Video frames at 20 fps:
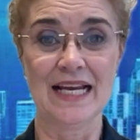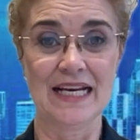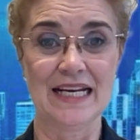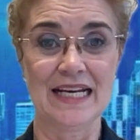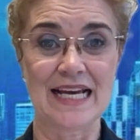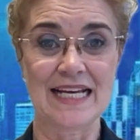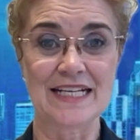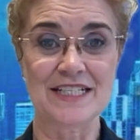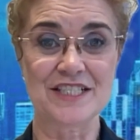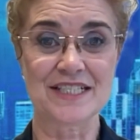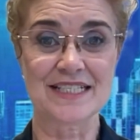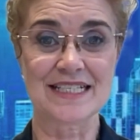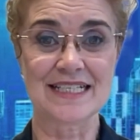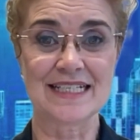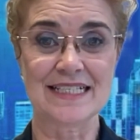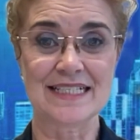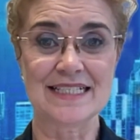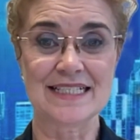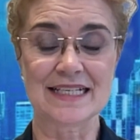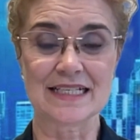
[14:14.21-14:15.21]
Larger
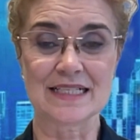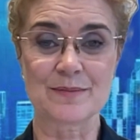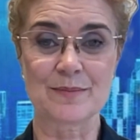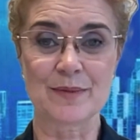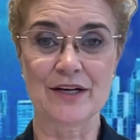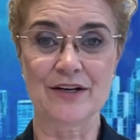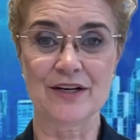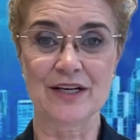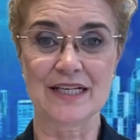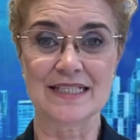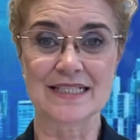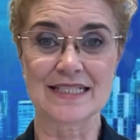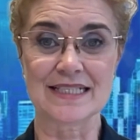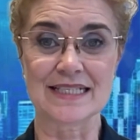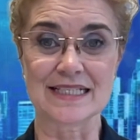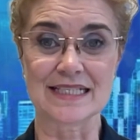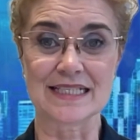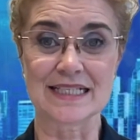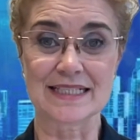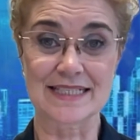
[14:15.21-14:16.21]
cities experienced
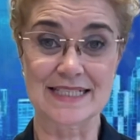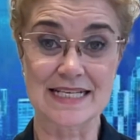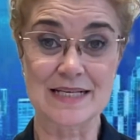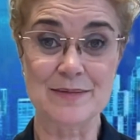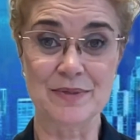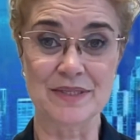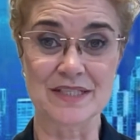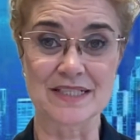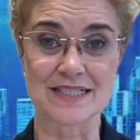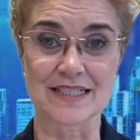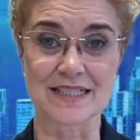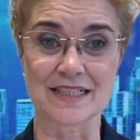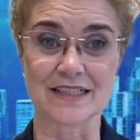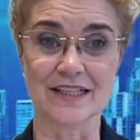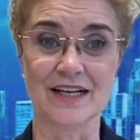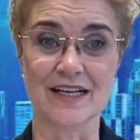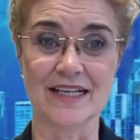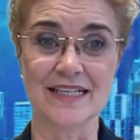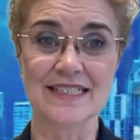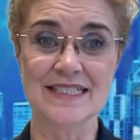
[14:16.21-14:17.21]
the steepest
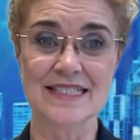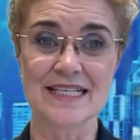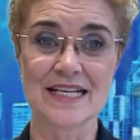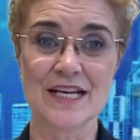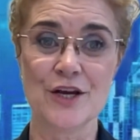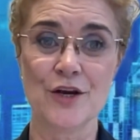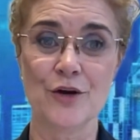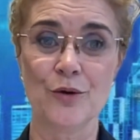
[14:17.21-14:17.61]
declines,